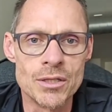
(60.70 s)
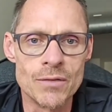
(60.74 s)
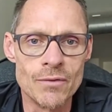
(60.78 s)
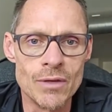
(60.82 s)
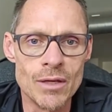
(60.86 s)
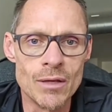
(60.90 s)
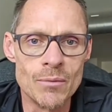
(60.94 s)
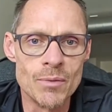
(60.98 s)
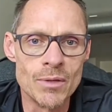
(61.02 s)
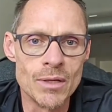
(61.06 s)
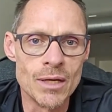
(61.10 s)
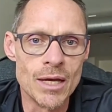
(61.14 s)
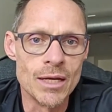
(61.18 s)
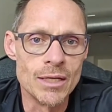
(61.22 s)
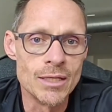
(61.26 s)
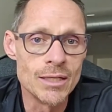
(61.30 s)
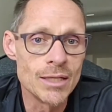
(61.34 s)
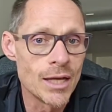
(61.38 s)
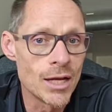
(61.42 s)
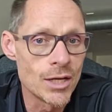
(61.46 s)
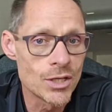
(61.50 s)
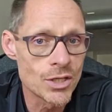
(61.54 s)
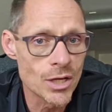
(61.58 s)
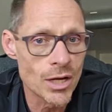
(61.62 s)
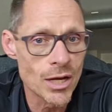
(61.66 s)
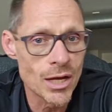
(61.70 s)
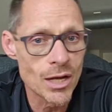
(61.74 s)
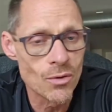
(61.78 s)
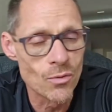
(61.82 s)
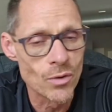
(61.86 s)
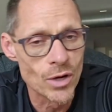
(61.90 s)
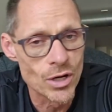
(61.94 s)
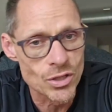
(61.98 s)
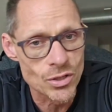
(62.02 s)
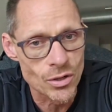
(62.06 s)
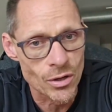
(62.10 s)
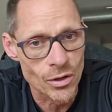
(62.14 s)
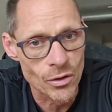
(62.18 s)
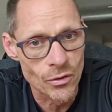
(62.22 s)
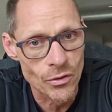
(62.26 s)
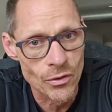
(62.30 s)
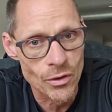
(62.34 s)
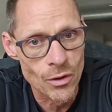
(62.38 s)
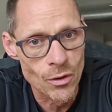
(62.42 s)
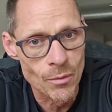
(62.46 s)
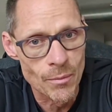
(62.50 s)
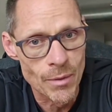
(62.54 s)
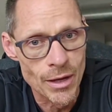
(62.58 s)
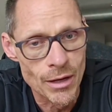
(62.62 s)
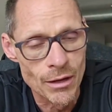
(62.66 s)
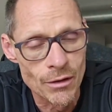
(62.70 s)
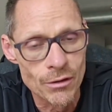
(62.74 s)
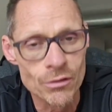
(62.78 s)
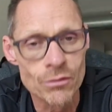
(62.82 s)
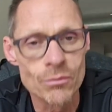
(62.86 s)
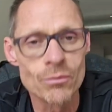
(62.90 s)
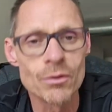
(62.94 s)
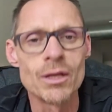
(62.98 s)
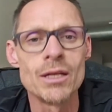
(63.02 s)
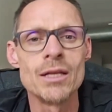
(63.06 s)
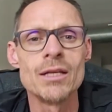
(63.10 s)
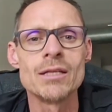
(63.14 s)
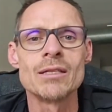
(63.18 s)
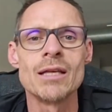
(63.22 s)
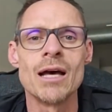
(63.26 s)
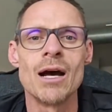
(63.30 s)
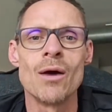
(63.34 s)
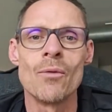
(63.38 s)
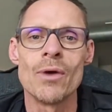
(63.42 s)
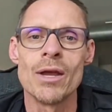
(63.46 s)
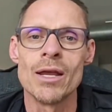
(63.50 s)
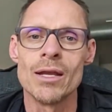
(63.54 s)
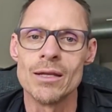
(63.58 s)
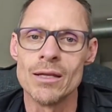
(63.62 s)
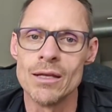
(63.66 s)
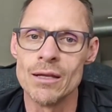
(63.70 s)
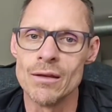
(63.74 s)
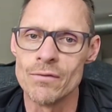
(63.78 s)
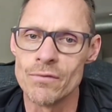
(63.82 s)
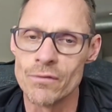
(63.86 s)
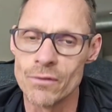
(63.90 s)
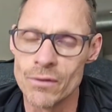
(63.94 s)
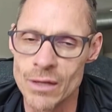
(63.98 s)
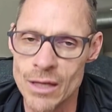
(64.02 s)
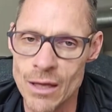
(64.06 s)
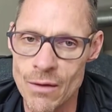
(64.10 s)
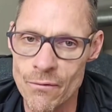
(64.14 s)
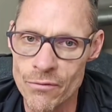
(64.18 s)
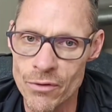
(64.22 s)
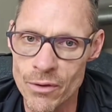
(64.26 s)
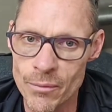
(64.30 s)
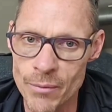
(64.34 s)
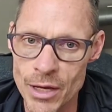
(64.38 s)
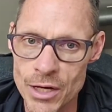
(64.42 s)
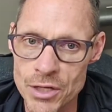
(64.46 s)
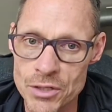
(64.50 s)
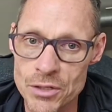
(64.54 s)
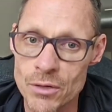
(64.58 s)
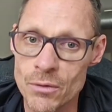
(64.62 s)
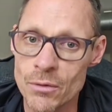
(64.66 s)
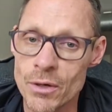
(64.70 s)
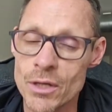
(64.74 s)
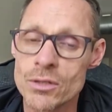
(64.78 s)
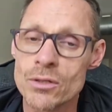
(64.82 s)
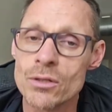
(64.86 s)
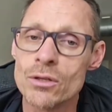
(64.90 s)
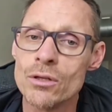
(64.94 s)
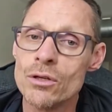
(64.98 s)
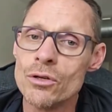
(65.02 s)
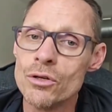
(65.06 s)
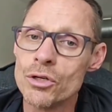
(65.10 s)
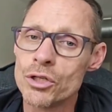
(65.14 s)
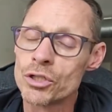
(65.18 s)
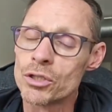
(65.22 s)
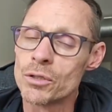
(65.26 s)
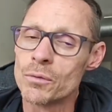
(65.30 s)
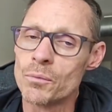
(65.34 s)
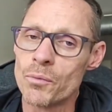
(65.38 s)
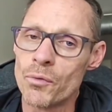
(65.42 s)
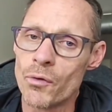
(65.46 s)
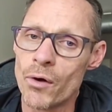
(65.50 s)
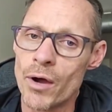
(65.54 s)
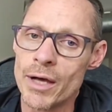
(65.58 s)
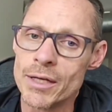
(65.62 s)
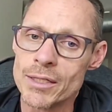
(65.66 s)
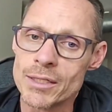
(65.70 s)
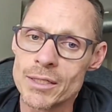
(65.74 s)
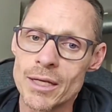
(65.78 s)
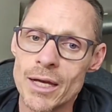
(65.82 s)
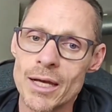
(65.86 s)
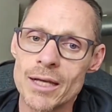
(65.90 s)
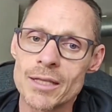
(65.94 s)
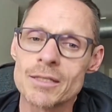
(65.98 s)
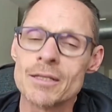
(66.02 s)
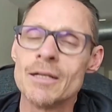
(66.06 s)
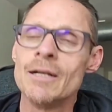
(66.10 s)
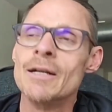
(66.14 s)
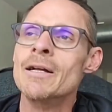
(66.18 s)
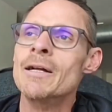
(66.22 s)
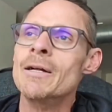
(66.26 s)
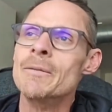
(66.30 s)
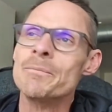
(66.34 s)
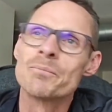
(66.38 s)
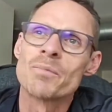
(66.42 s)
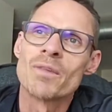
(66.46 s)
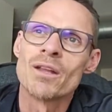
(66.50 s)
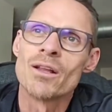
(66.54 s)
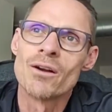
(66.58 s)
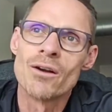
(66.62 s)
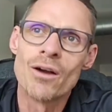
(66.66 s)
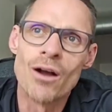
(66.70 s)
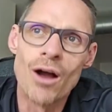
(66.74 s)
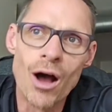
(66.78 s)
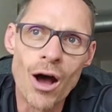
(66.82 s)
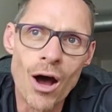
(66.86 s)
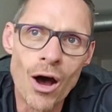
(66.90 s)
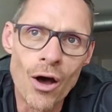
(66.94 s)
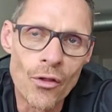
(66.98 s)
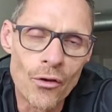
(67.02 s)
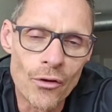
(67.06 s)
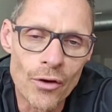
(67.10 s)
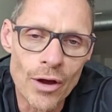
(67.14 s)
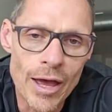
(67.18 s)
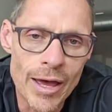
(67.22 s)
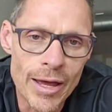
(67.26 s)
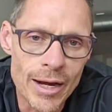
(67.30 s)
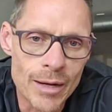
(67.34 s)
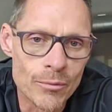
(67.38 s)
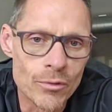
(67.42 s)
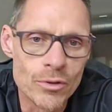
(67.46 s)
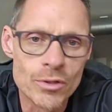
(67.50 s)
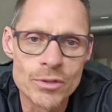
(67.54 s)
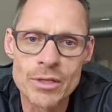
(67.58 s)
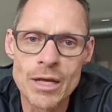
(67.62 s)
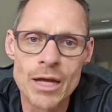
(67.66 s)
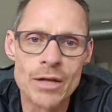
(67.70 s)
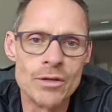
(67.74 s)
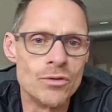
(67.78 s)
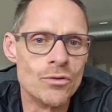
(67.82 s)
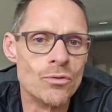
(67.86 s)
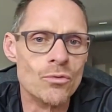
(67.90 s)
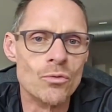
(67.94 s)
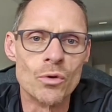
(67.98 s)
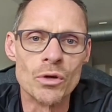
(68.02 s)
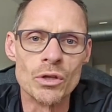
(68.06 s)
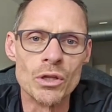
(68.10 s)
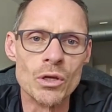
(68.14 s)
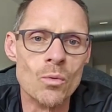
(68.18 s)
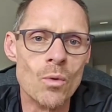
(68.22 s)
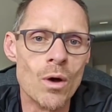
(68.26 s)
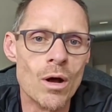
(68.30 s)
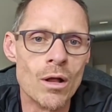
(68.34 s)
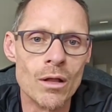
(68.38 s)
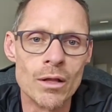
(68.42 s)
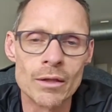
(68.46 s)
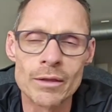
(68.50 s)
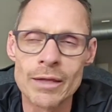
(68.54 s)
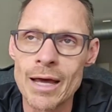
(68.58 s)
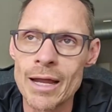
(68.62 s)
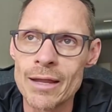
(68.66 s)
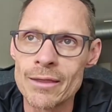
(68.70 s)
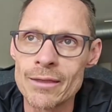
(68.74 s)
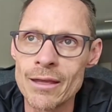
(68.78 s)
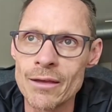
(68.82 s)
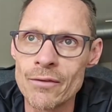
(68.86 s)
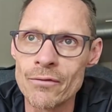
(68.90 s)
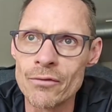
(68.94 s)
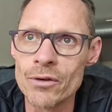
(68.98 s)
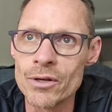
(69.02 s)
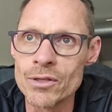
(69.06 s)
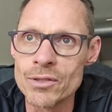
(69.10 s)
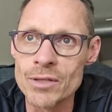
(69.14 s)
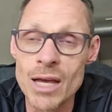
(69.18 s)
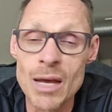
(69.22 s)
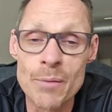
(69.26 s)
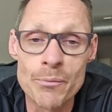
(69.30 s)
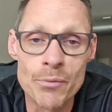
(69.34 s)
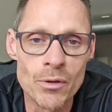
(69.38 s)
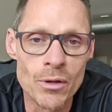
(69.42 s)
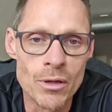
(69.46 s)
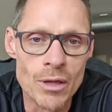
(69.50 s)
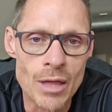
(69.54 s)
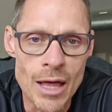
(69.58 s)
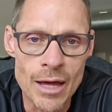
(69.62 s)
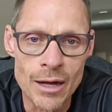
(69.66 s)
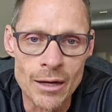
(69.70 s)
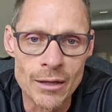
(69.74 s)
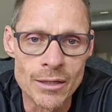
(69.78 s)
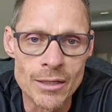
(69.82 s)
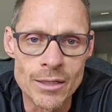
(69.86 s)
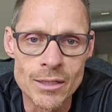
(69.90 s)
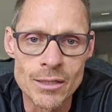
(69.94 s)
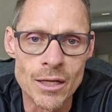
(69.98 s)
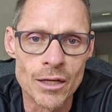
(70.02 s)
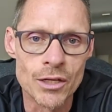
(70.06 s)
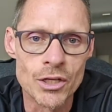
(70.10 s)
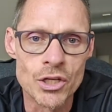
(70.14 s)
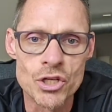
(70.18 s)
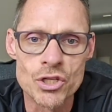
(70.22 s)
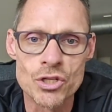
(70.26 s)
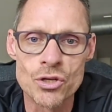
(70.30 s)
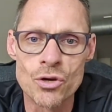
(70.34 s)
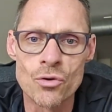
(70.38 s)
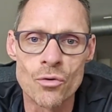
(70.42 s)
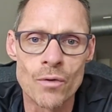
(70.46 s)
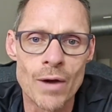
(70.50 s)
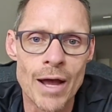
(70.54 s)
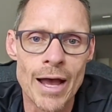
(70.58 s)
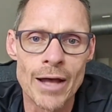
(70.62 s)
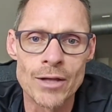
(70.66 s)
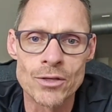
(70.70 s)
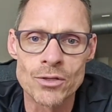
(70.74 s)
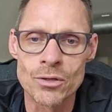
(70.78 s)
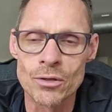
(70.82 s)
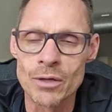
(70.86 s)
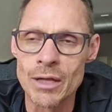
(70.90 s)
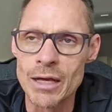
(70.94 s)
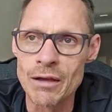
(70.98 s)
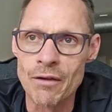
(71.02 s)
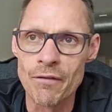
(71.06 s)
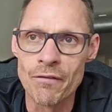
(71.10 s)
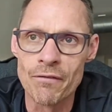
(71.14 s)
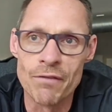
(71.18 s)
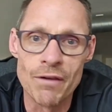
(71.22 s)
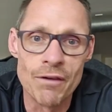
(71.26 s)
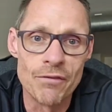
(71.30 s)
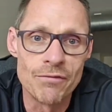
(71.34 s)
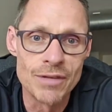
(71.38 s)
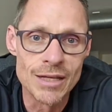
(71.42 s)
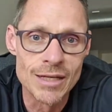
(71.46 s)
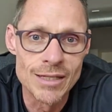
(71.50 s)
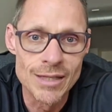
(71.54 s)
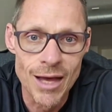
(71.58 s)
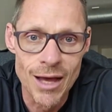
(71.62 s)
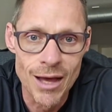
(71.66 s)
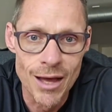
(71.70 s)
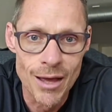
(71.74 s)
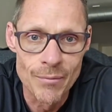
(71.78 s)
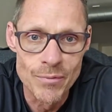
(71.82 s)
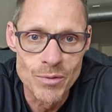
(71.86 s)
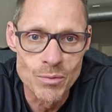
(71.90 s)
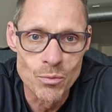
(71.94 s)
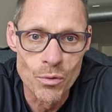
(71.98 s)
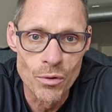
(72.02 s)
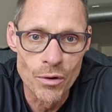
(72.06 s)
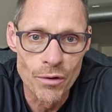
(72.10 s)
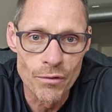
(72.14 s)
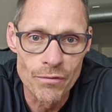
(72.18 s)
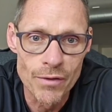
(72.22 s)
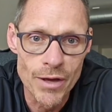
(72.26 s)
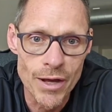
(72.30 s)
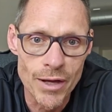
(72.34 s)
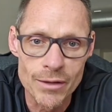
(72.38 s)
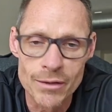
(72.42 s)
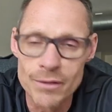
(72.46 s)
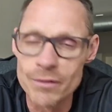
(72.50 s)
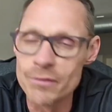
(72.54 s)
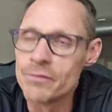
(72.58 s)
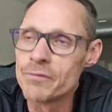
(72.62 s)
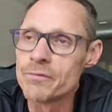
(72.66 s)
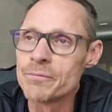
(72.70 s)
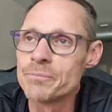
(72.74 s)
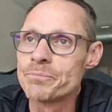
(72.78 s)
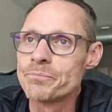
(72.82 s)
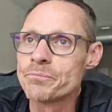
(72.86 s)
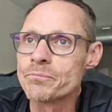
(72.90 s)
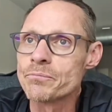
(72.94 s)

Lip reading: of EPA-DHA, which are the omega-3s that we need for the inflammation resolution process. There are other animals that do really well at that. I think, for example, a lot of the studies show rats are like 50 times more effective.